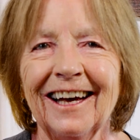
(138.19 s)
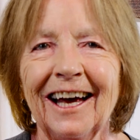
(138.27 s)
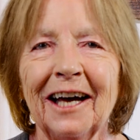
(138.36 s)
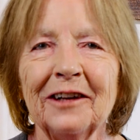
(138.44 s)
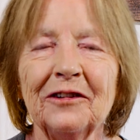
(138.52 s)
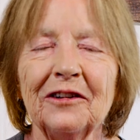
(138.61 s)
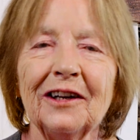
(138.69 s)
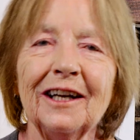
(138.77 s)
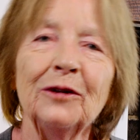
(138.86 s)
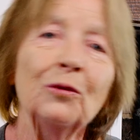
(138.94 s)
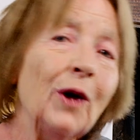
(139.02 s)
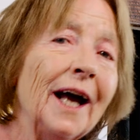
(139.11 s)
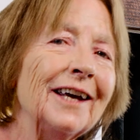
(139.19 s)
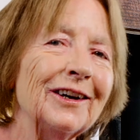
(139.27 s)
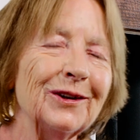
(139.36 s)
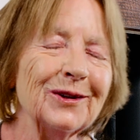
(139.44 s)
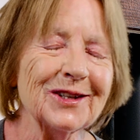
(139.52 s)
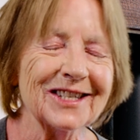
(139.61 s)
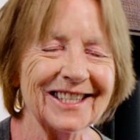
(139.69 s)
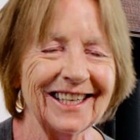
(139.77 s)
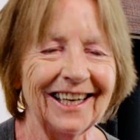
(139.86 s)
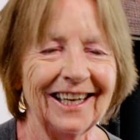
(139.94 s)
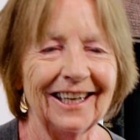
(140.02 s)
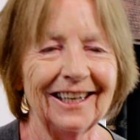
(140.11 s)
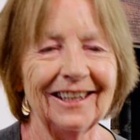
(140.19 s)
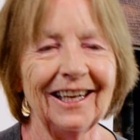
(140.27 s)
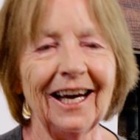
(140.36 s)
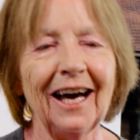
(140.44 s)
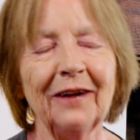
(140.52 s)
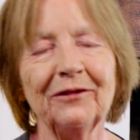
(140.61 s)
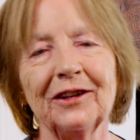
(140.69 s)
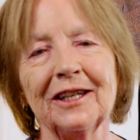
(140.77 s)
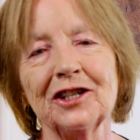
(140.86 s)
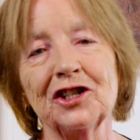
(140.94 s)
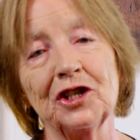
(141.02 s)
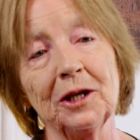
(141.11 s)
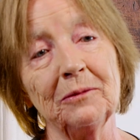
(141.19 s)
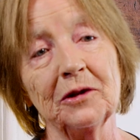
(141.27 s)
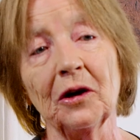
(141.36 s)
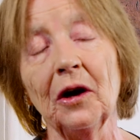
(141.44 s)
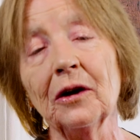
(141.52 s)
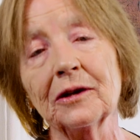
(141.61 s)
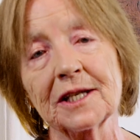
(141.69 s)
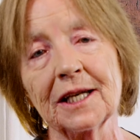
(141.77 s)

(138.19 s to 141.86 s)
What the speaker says: And in Wales, they have these sheepdogs,